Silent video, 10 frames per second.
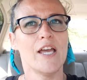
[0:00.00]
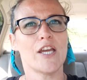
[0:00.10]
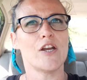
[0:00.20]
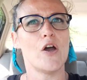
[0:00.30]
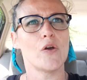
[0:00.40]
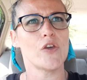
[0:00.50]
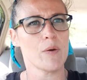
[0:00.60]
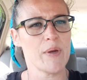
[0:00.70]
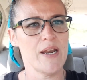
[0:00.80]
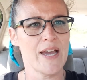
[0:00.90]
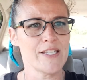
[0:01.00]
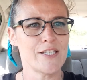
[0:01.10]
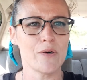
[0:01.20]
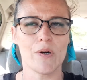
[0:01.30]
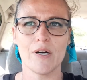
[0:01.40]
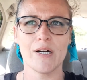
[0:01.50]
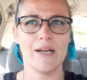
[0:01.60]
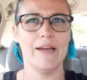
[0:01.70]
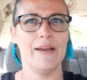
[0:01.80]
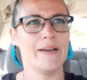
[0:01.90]
You know, you can be nice to her.
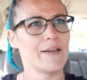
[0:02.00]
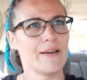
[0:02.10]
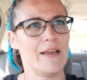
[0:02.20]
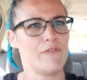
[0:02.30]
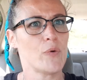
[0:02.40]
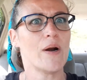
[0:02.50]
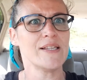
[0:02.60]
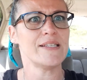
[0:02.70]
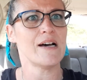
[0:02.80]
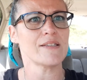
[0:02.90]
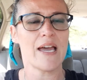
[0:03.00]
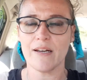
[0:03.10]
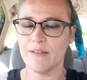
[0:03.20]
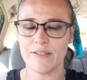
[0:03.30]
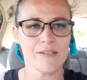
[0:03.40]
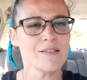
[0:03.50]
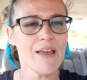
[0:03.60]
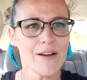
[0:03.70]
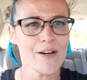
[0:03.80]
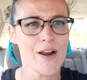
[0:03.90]
And if you want to sit outside, just
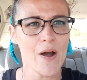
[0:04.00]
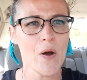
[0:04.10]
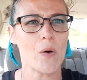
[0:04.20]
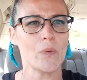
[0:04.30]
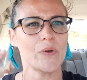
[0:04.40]
let her know.